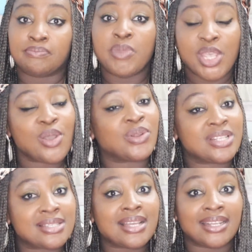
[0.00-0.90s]
make you
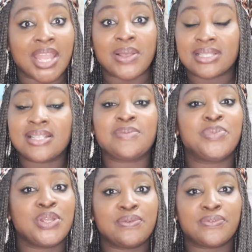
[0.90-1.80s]
understand that you're still
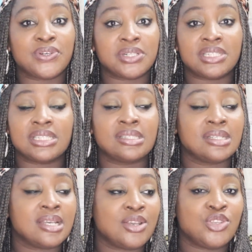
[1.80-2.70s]
beautiful.
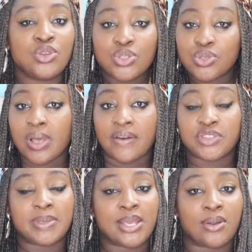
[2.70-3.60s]
You two have
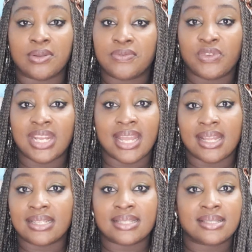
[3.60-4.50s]
to be
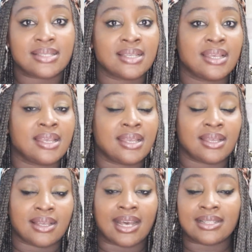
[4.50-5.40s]
confident.
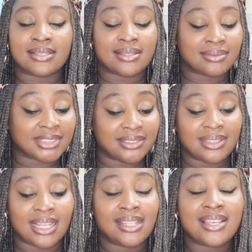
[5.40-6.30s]
And
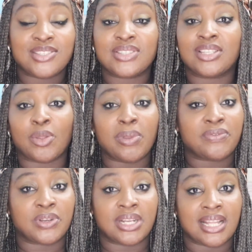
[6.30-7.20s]
I think it's just a topic
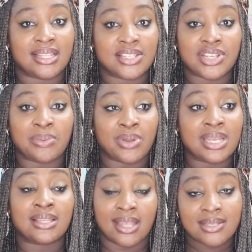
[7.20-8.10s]
for another day, but
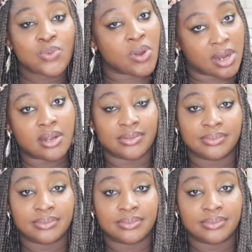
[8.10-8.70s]
it takes work.